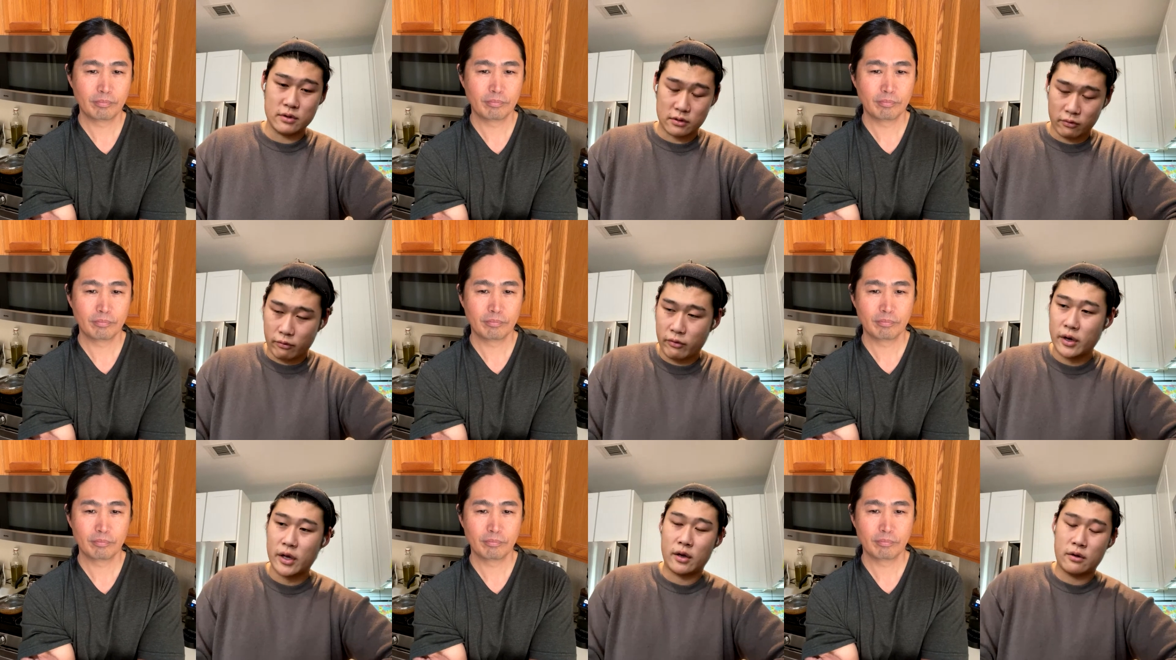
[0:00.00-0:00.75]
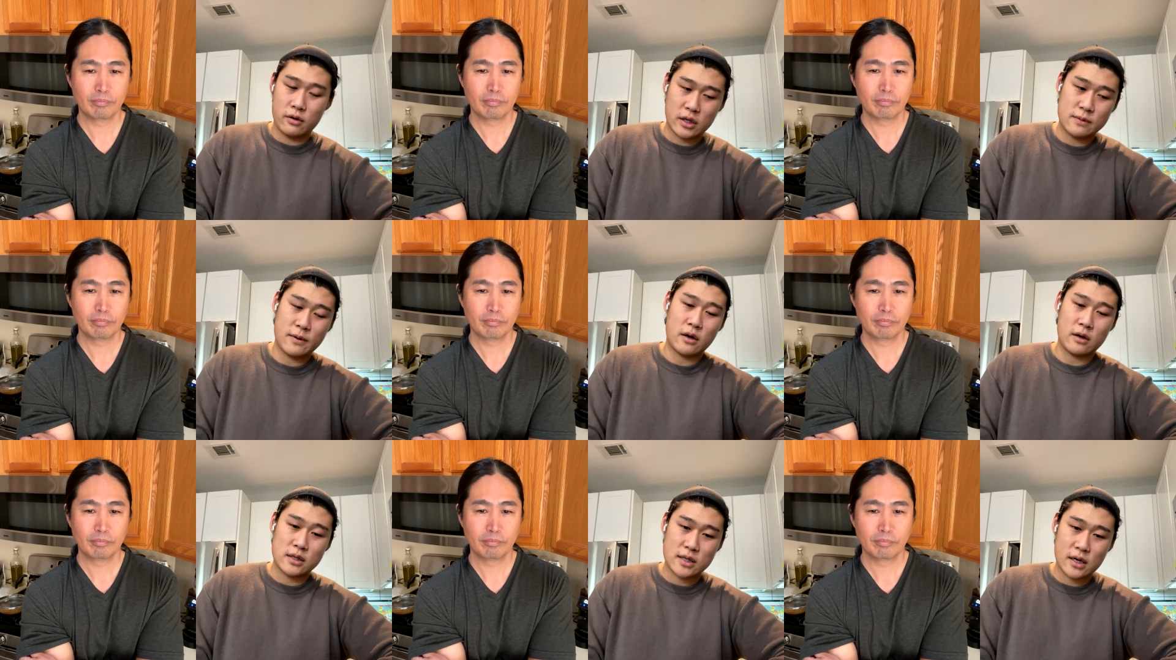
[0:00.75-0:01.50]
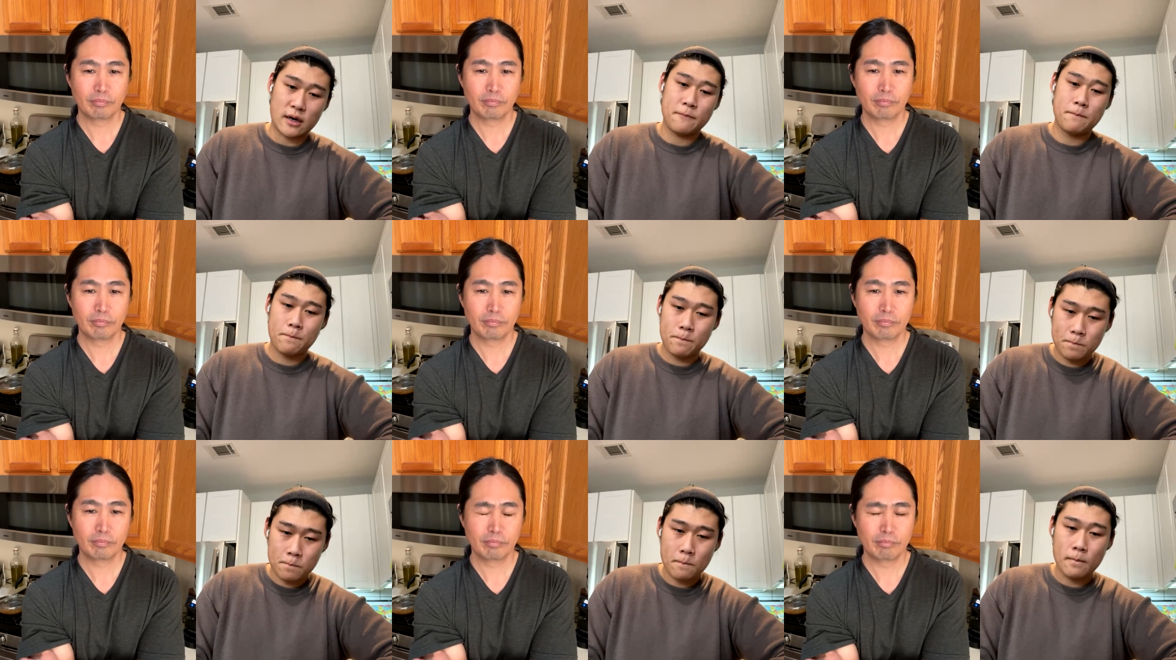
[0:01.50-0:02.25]
Speaker 1: it was a really cool experience there.
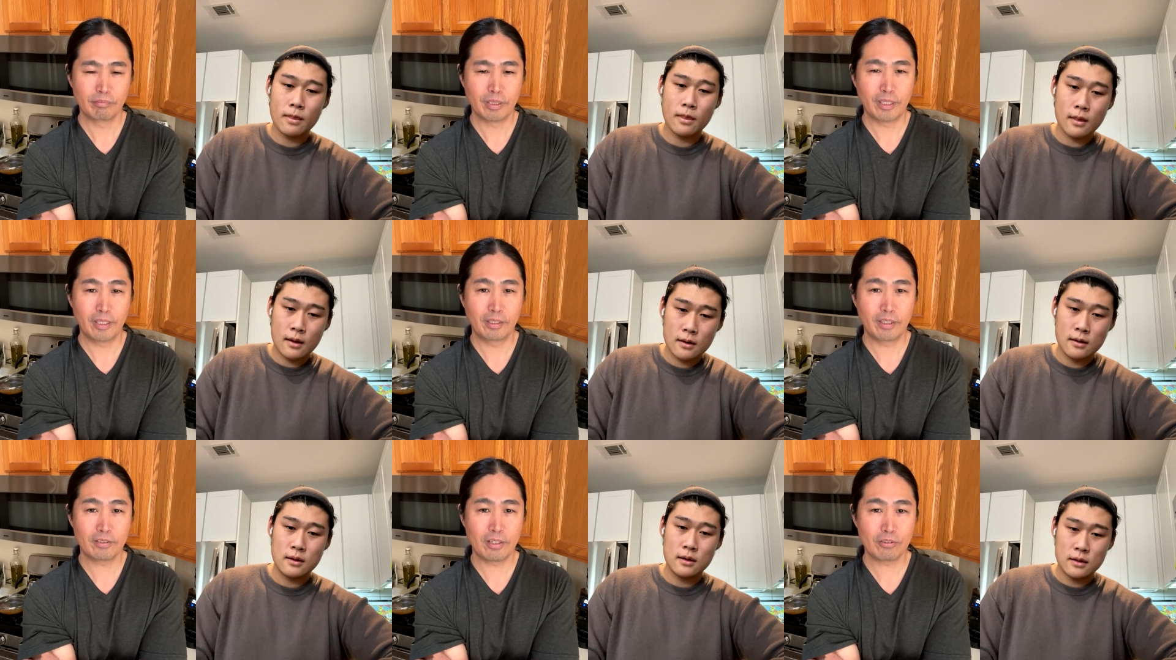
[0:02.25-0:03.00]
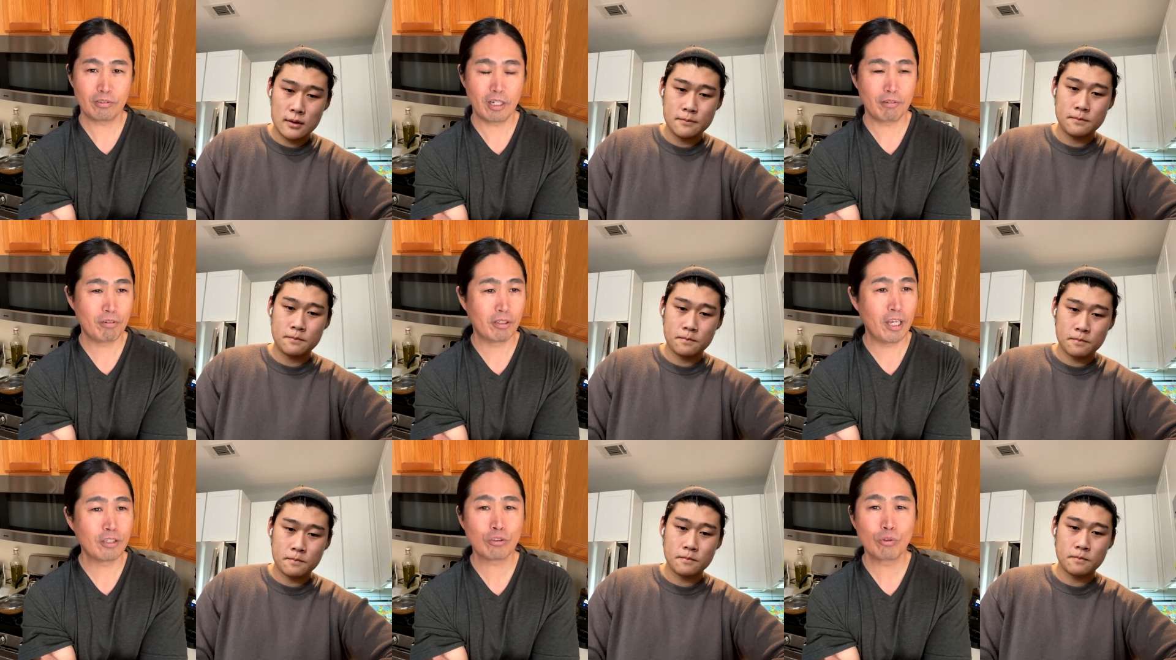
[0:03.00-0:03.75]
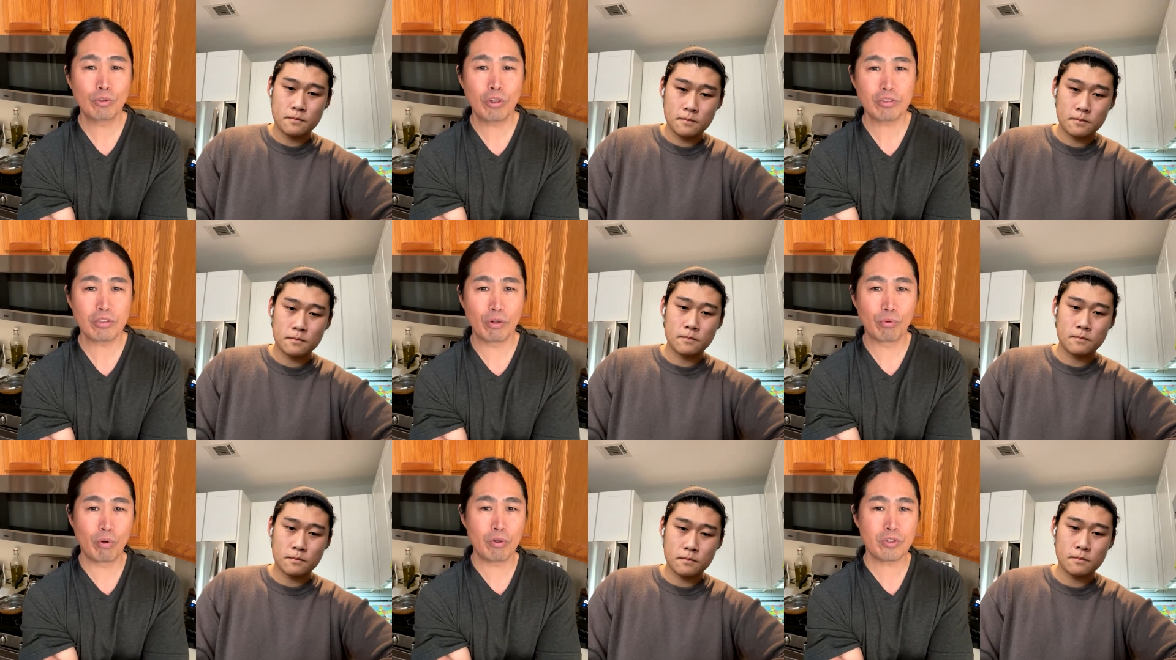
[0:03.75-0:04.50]
Speaker 2: Man, that sounds like fun. Hey, so who does the
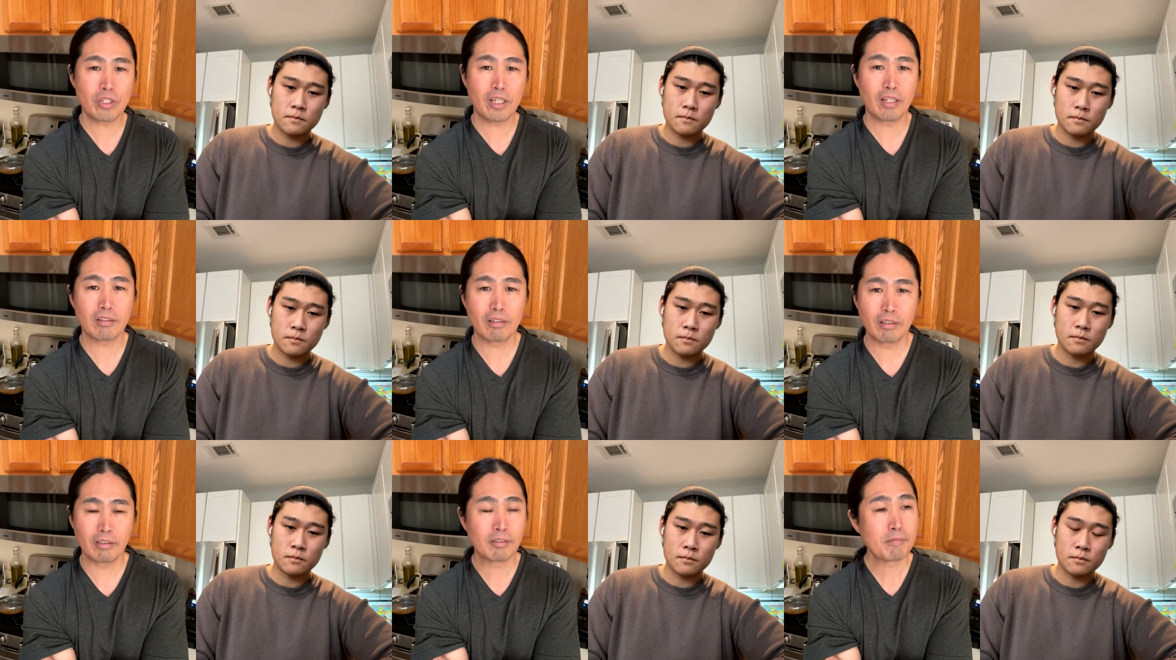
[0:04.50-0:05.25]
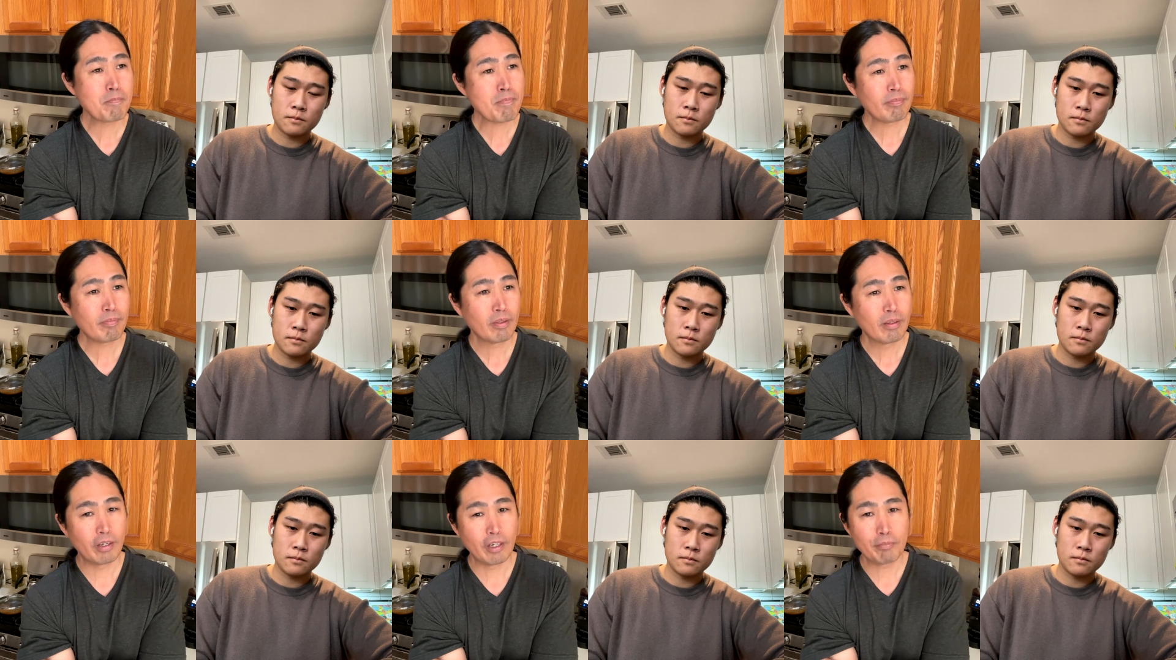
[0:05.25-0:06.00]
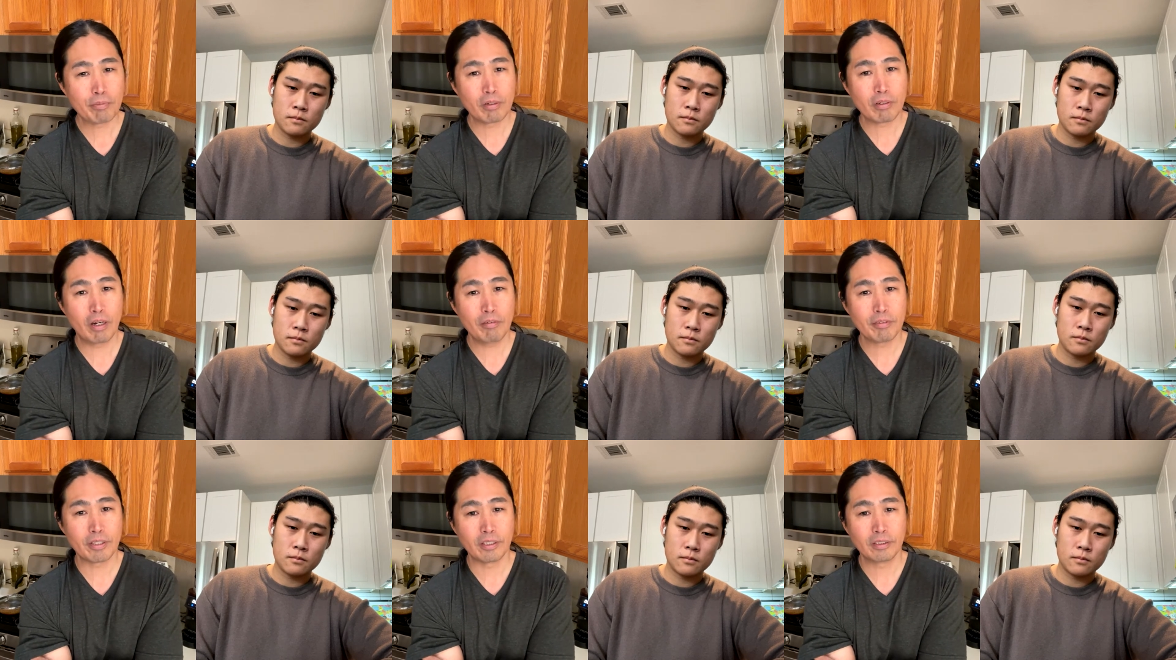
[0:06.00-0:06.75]
roasting at the April
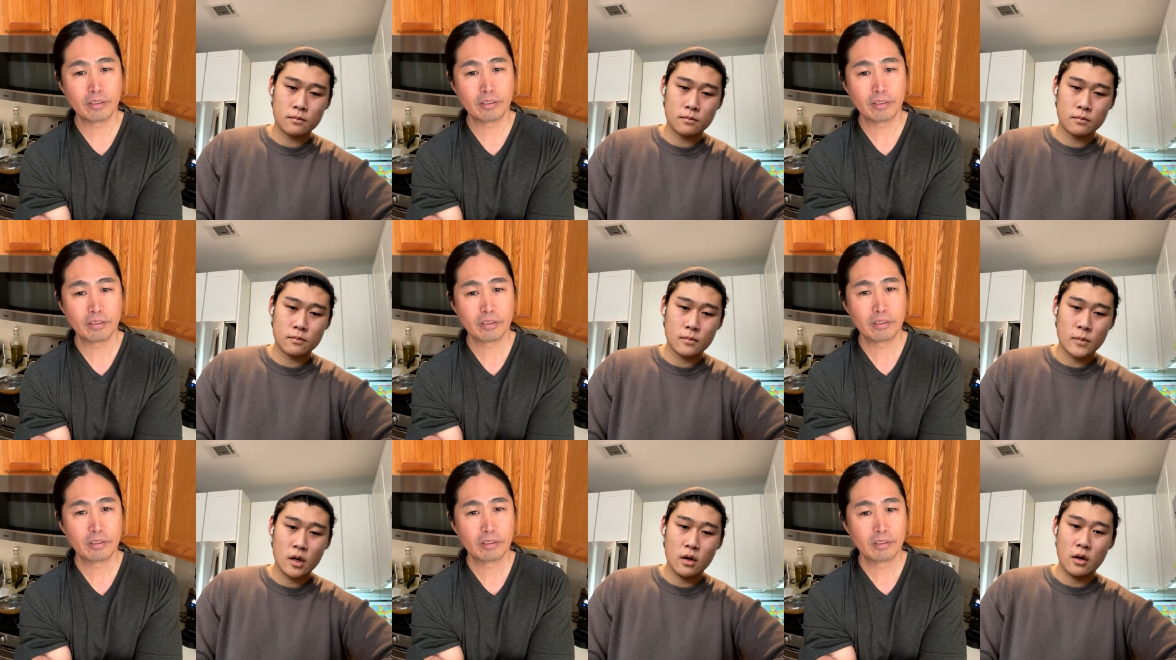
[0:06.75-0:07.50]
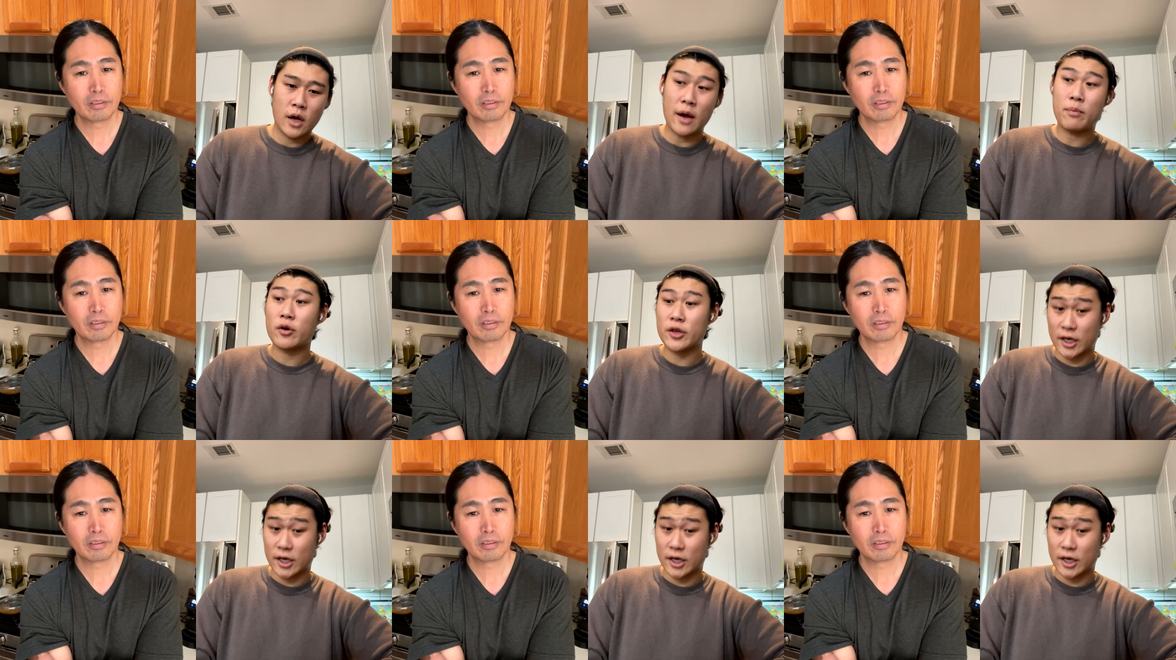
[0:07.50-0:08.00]
Coffee Day? April